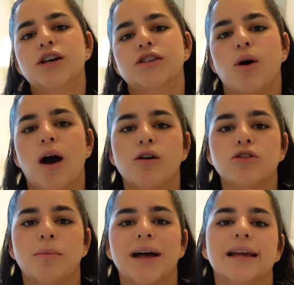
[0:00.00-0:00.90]
so I
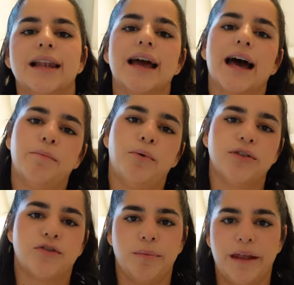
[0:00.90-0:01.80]
automatically got a
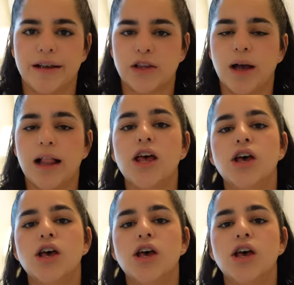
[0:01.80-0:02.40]
point from there as well.